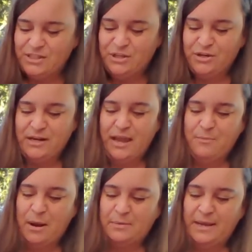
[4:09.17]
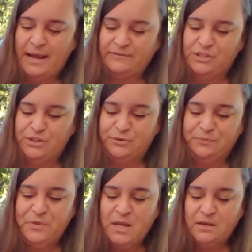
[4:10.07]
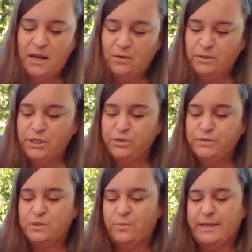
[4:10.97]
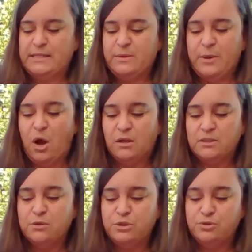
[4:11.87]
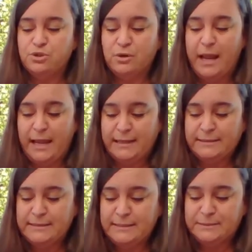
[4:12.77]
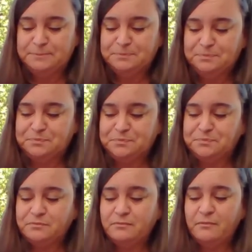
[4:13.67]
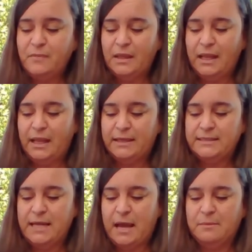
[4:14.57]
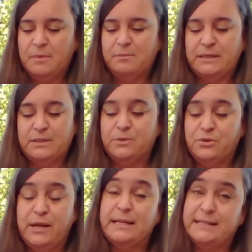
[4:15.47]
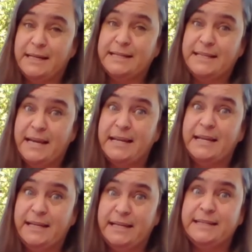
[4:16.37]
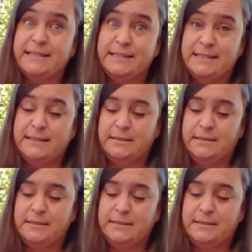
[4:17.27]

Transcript: you're going to probably have to not only use the whisk, but also use your hands and mix it with your hands. Like I said, it is